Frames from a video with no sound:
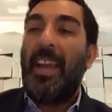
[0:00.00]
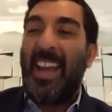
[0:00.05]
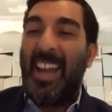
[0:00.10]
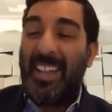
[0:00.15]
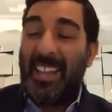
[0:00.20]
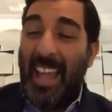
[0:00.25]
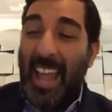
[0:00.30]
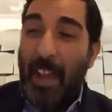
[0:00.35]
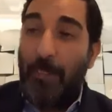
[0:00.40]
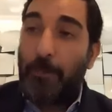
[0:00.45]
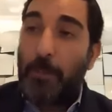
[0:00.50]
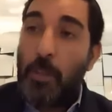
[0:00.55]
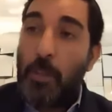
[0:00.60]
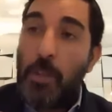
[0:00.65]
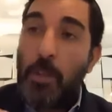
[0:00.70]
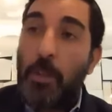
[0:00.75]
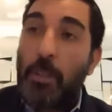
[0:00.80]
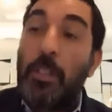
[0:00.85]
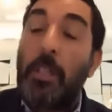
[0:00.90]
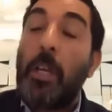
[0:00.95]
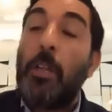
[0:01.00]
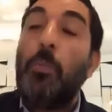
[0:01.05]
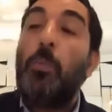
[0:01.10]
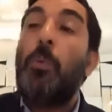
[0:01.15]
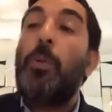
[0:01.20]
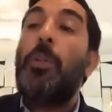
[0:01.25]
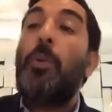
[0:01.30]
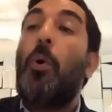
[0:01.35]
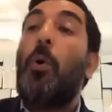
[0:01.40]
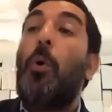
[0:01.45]
And after you're done
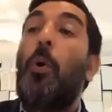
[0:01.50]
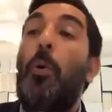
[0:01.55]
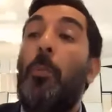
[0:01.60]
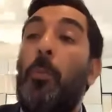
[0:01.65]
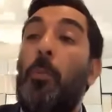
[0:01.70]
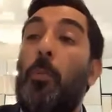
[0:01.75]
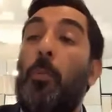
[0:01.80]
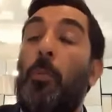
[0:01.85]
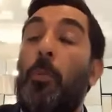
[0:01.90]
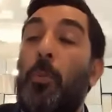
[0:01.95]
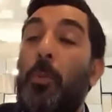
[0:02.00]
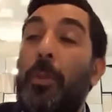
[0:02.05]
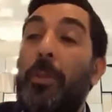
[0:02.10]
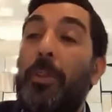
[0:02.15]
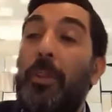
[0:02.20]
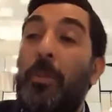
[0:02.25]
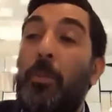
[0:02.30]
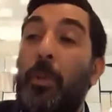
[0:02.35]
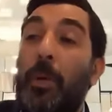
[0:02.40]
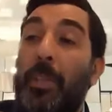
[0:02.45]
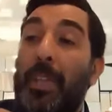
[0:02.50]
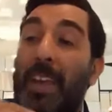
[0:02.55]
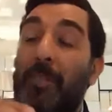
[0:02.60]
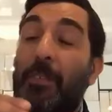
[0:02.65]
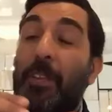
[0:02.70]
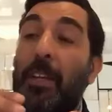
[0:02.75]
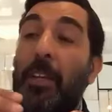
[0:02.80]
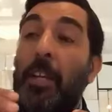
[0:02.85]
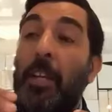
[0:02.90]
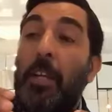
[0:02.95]
with with, with
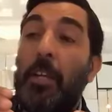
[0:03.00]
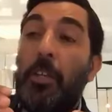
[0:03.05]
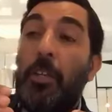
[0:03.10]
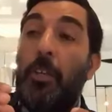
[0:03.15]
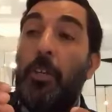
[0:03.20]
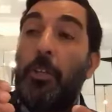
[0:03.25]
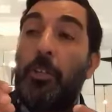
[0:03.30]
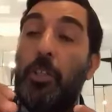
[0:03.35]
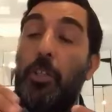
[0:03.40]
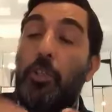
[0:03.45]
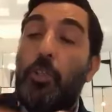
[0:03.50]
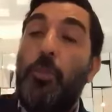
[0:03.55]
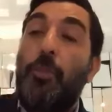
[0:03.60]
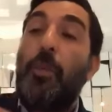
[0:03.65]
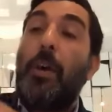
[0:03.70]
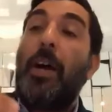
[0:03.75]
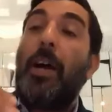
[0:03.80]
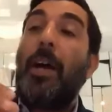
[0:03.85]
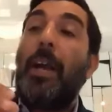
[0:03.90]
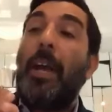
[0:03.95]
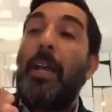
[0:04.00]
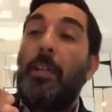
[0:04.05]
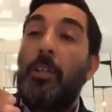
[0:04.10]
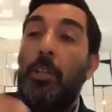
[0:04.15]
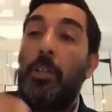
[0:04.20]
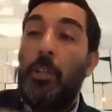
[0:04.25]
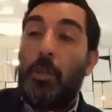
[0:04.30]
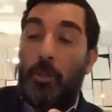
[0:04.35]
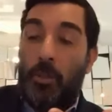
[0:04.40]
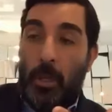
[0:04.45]
having your teshuvah and
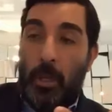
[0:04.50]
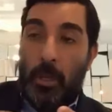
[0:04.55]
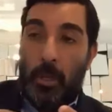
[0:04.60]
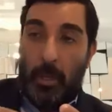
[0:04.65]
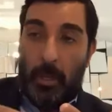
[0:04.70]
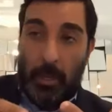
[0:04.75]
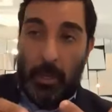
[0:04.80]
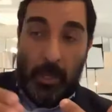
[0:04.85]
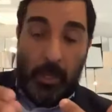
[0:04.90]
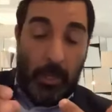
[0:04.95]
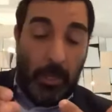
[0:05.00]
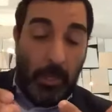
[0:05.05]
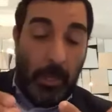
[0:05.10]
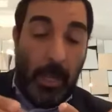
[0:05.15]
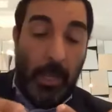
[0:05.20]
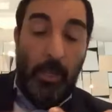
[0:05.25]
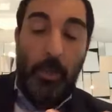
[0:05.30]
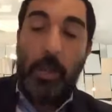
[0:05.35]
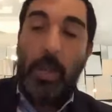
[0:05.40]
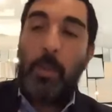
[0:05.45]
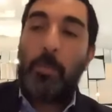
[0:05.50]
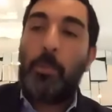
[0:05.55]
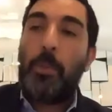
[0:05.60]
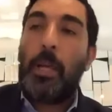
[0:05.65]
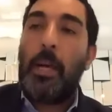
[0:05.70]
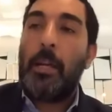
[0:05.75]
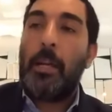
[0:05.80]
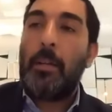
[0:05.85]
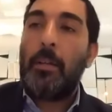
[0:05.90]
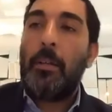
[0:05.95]
your uh, and your
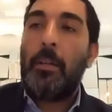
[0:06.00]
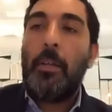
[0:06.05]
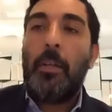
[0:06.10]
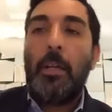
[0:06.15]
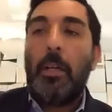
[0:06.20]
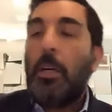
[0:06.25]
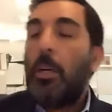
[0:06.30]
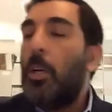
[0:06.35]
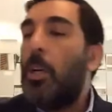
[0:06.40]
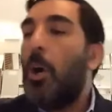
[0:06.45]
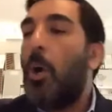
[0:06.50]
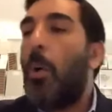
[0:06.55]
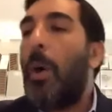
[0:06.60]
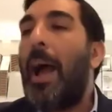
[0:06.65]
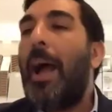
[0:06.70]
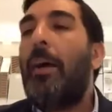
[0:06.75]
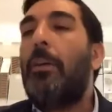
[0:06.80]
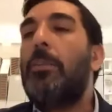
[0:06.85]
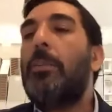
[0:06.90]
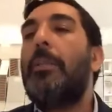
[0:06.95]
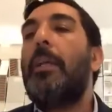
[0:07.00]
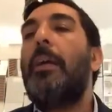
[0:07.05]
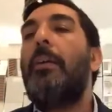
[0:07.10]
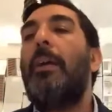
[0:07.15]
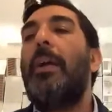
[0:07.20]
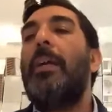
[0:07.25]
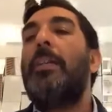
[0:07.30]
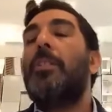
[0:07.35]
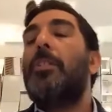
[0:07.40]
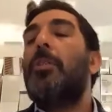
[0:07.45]
emunah, go out
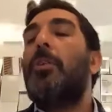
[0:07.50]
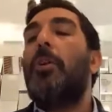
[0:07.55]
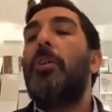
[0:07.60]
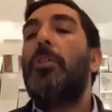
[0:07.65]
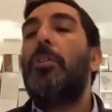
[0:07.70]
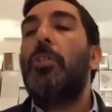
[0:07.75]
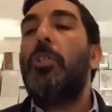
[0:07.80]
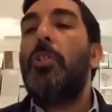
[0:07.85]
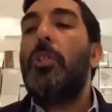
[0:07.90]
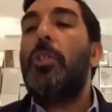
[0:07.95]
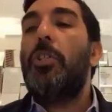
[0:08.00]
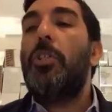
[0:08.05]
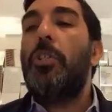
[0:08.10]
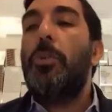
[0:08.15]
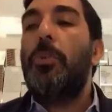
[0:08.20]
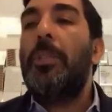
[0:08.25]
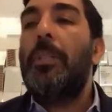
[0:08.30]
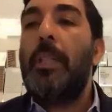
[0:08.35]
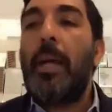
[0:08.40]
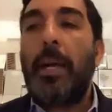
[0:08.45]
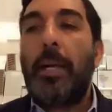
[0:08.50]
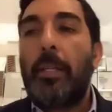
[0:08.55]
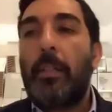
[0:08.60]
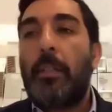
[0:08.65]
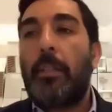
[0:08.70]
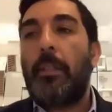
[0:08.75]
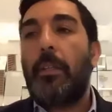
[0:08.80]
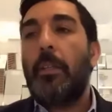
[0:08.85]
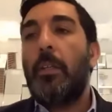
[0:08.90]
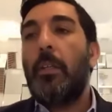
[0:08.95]
there and start to unite